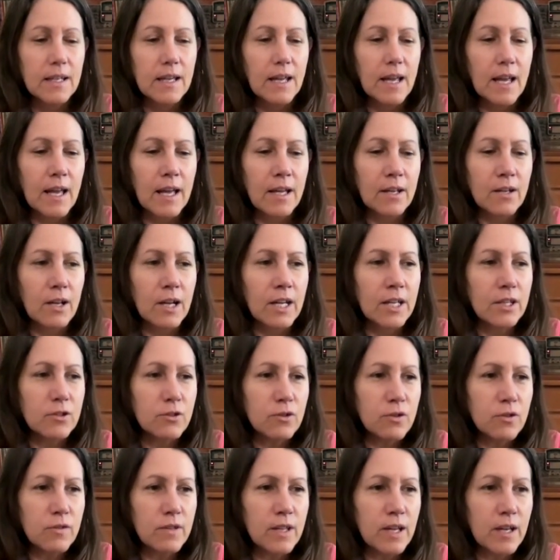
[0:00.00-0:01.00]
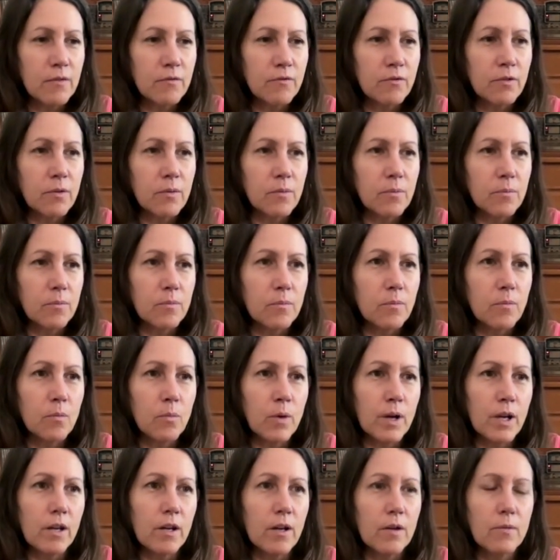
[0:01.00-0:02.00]
And I knew that from
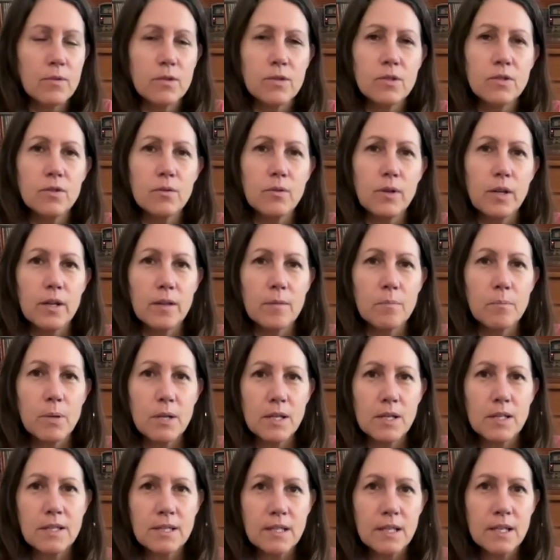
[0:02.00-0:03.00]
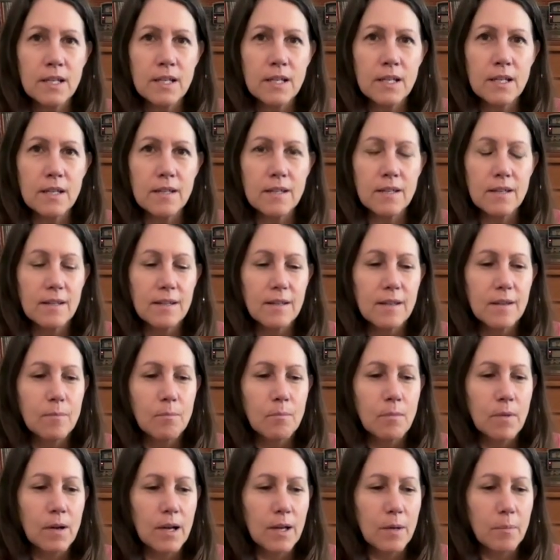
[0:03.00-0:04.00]
when I was doing PT,
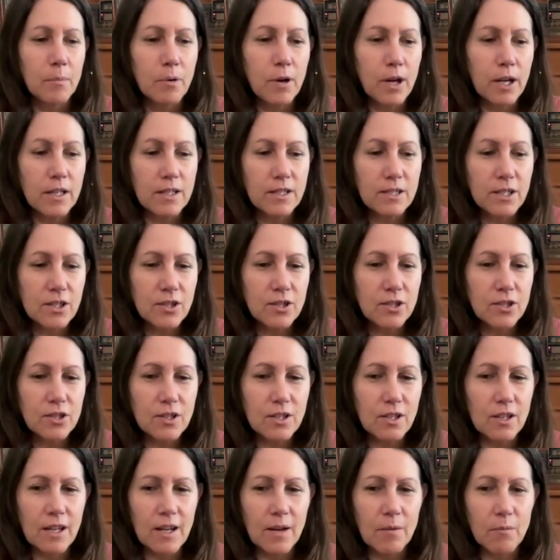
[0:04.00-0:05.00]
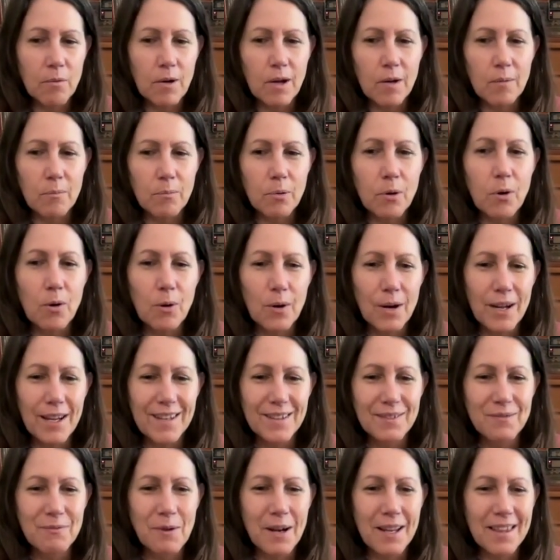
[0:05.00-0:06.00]
my practitioner at one
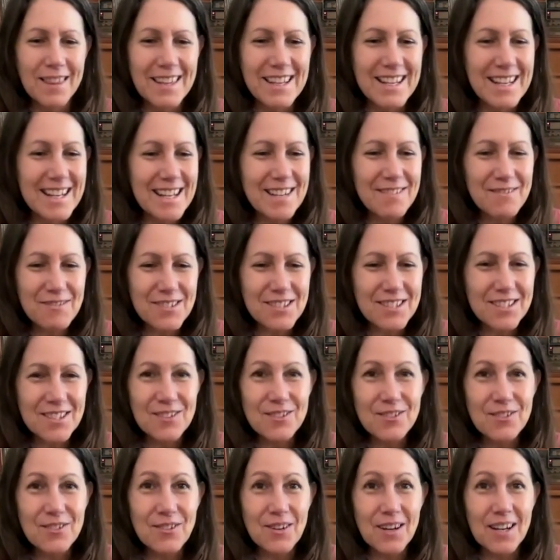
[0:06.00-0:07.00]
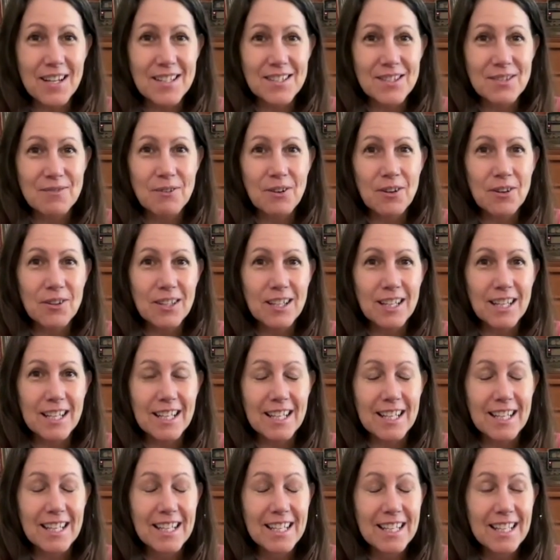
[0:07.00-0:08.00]
point, when the knee was still quite
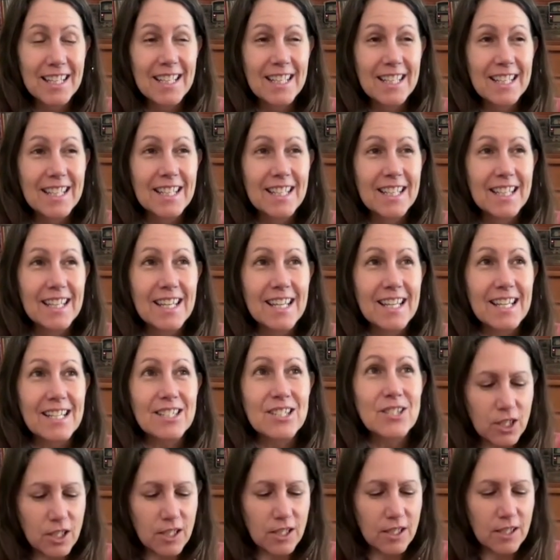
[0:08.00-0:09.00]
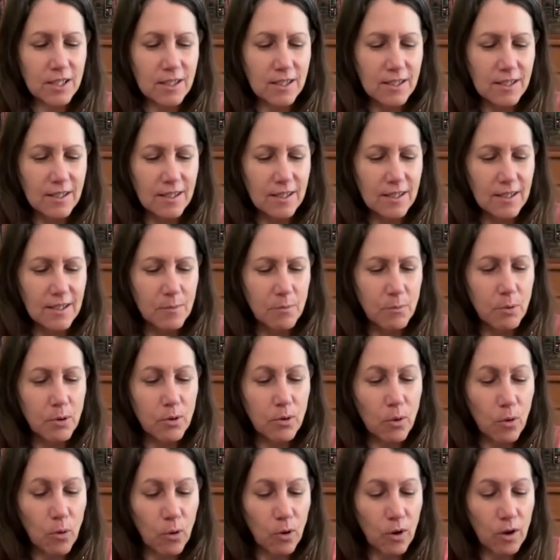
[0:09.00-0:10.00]
swollen, and she put
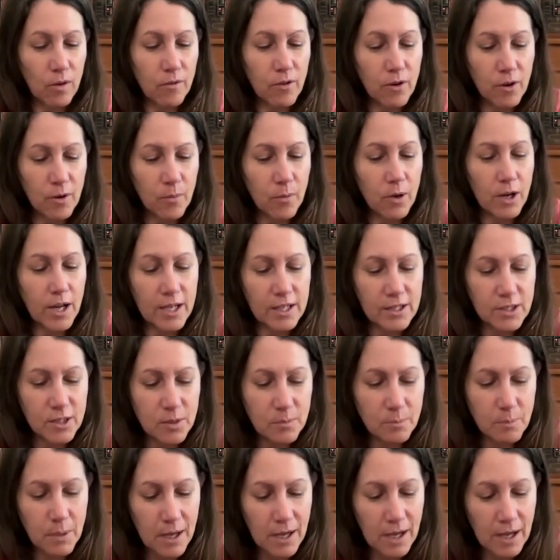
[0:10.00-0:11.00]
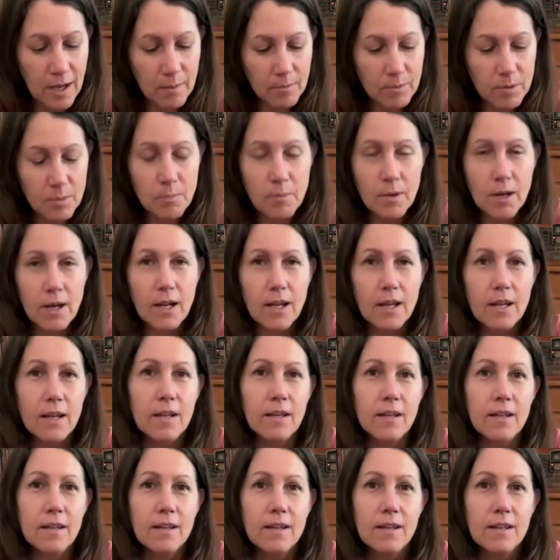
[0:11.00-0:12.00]
all of her weight, she palmed
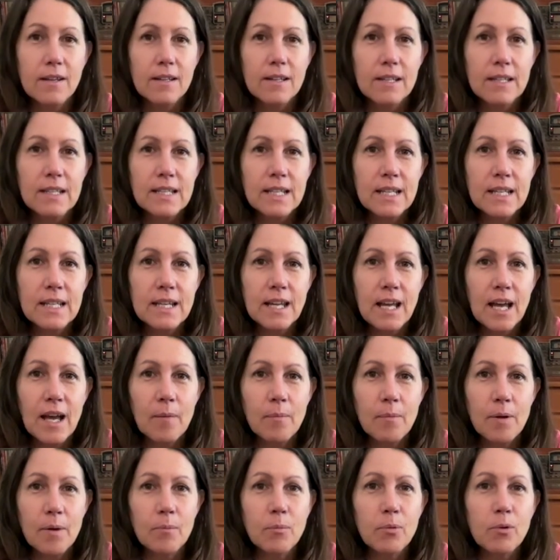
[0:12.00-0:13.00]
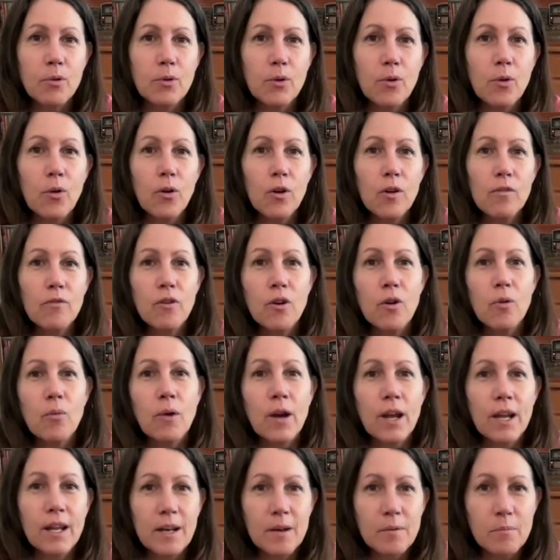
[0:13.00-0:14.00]
my kneecap and put all of her
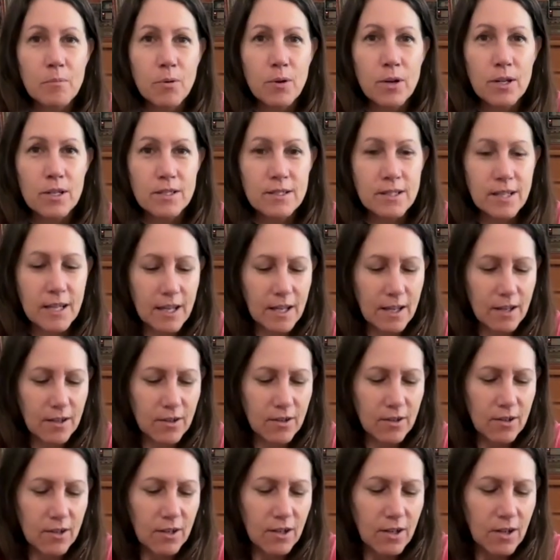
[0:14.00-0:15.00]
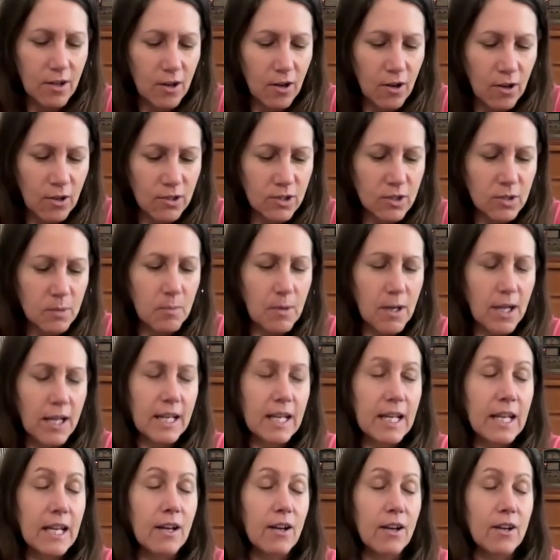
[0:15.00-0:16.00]
weight and pressed down onto my
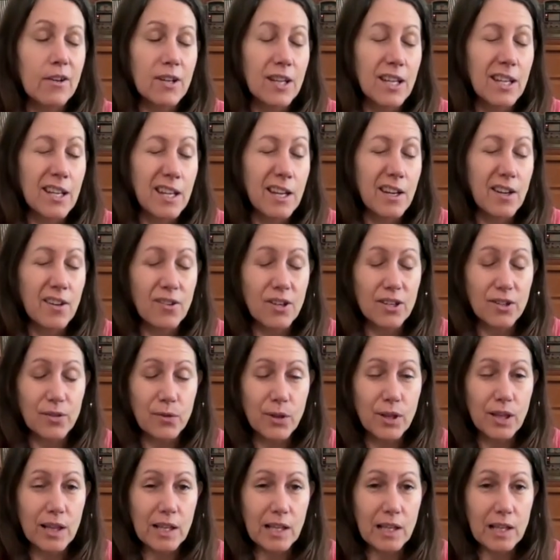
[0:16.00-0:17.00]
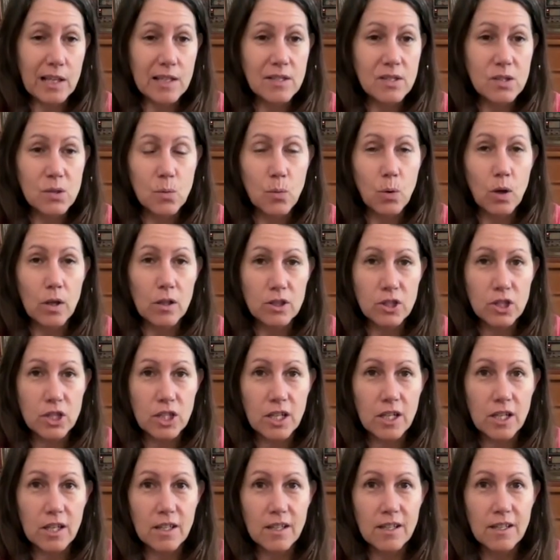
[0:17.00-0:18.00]
knee. I could hear it
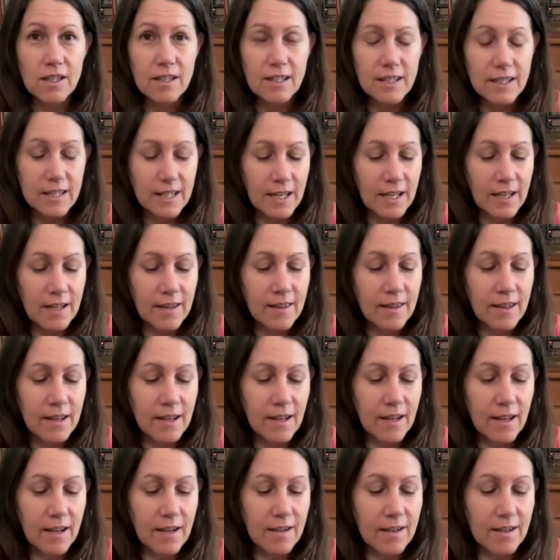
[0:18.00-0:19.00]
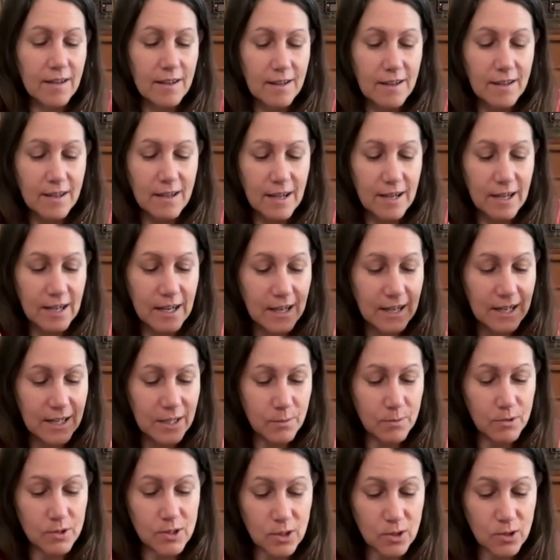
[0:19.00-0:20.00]
squelching in there.
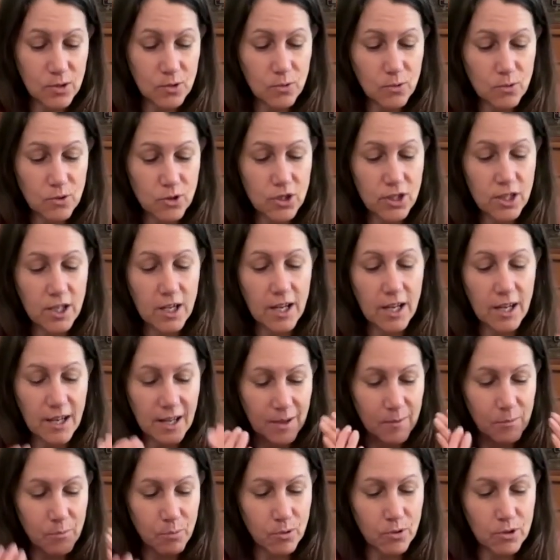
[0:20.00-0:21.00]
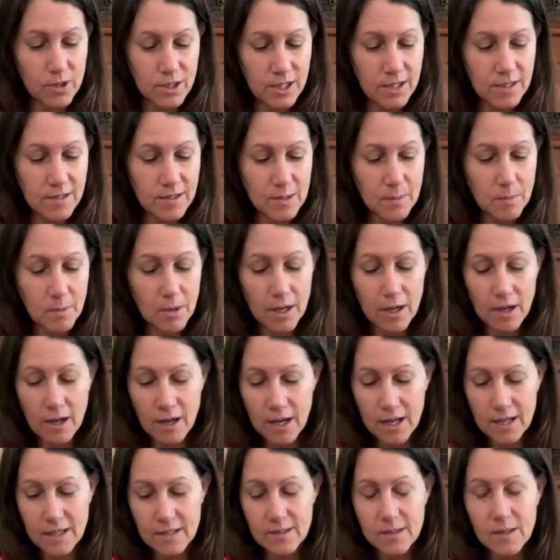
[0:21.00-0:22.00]
It was excruciating, brought tears to my
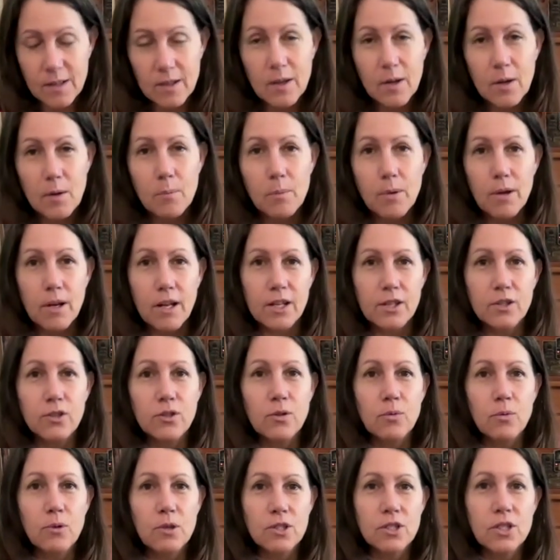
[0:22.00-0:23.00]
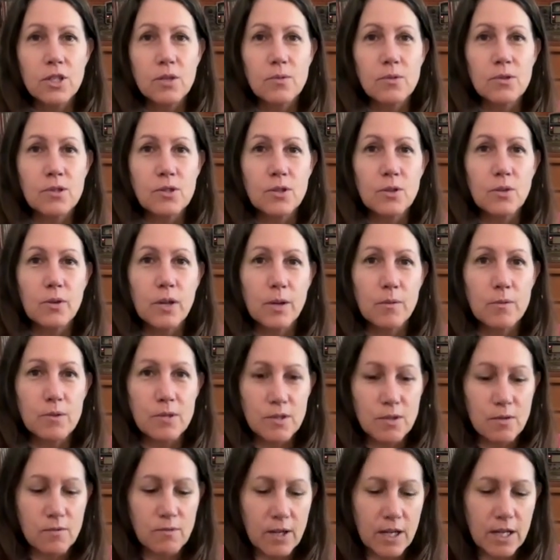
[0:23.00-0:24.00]
eyes, but I knew what she was doing was
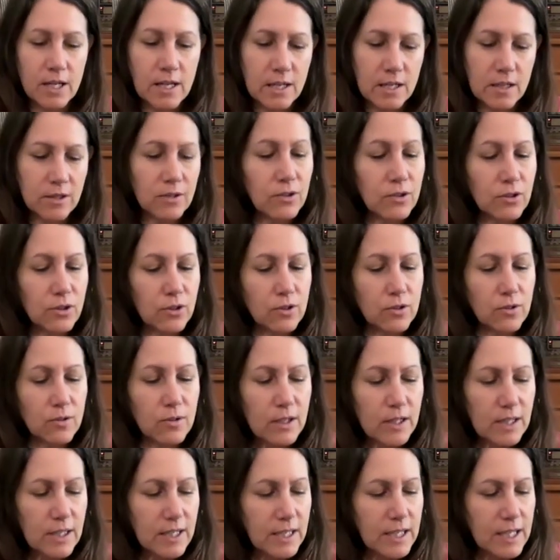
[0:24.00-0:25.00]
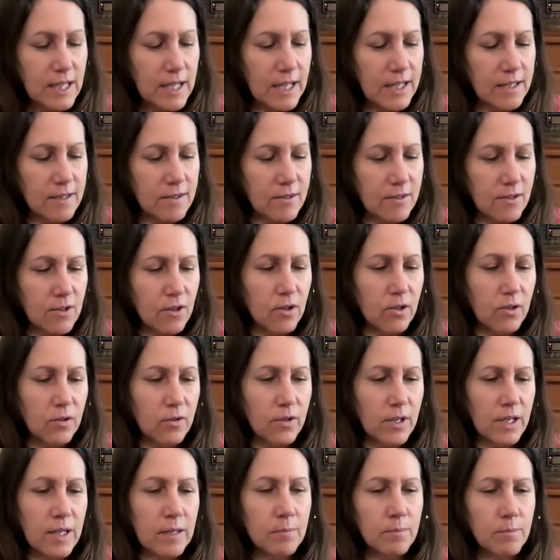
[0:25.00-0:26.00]
the right thing to do. And
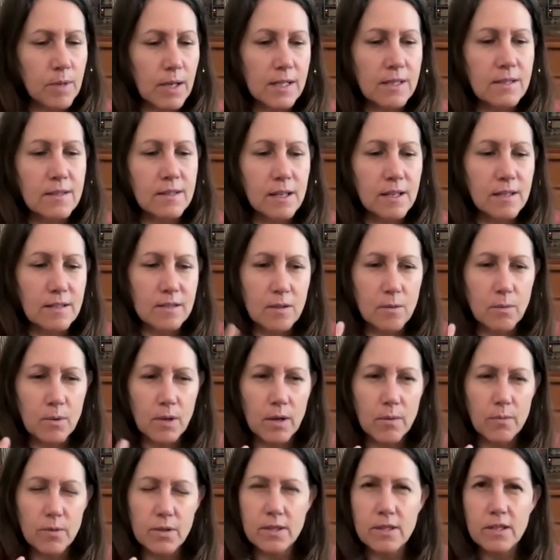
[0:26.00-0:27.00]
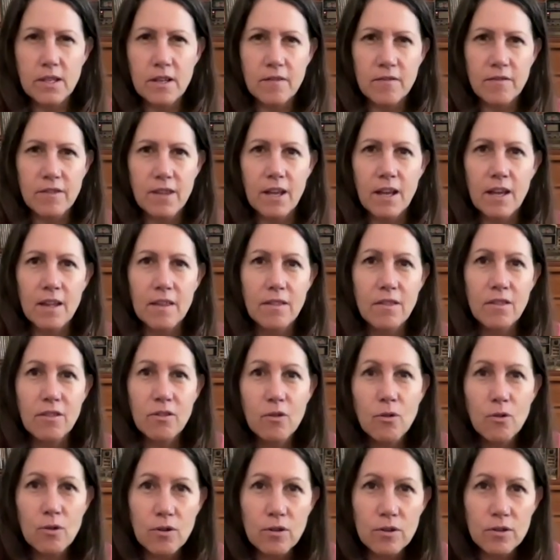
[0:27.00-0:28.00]
so it made sense that when I received that
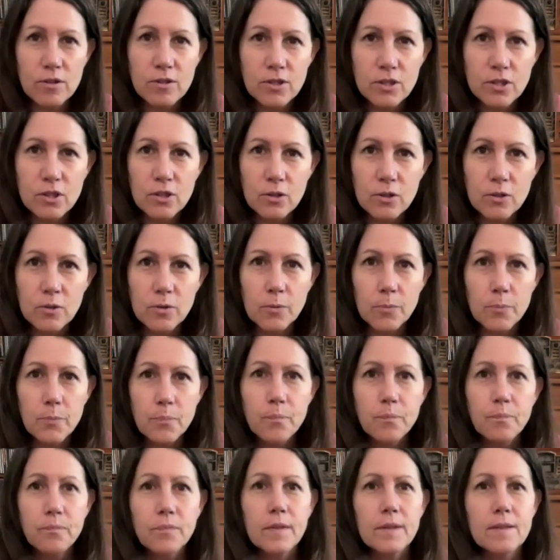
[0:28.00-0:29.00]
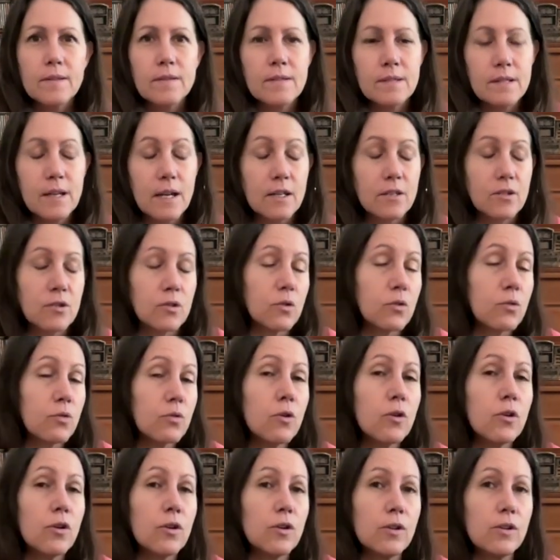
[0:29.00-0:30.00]
thought to start to
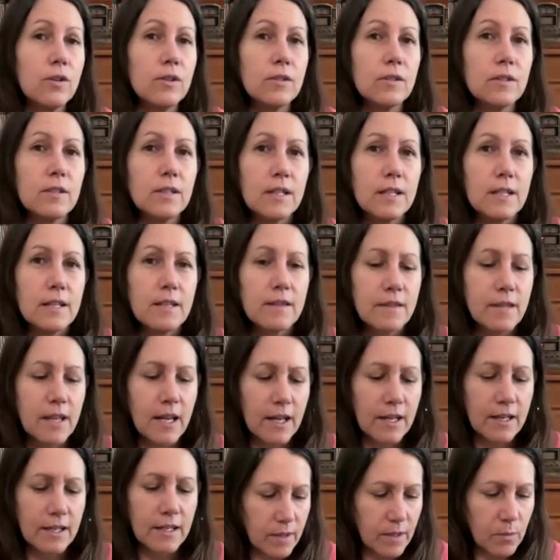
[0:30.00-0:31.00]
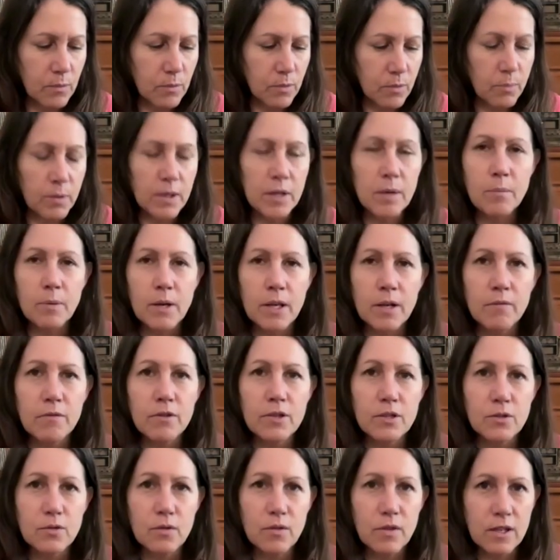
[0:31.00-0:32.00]
crawl, that it would be a
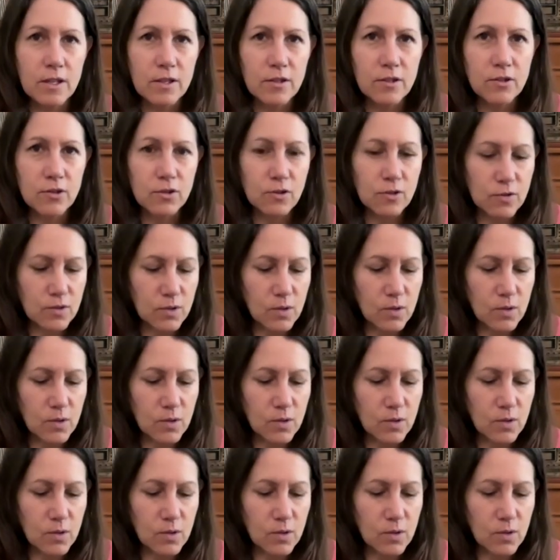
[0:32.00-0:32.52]
beneficial thing to do.